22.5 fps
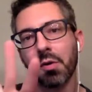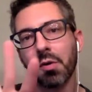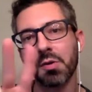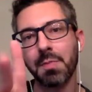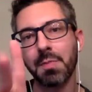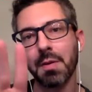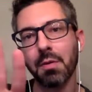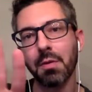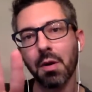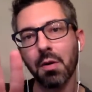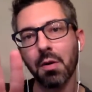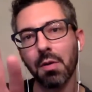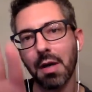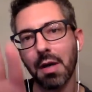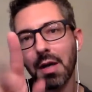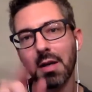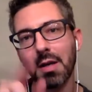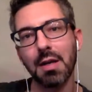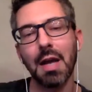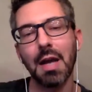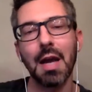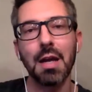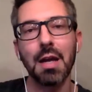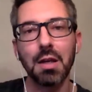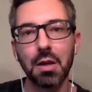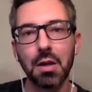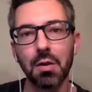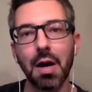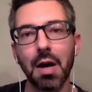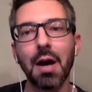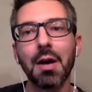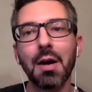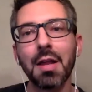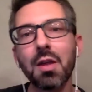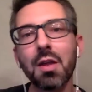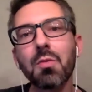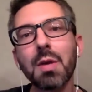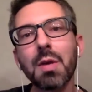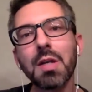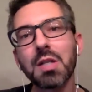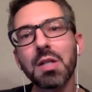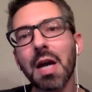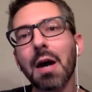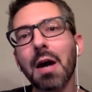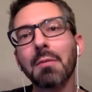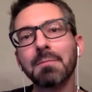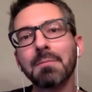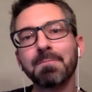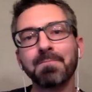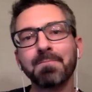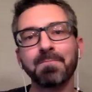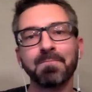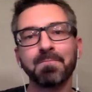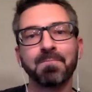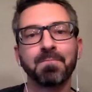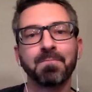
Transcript: Both Spiro and you. How can they reach out?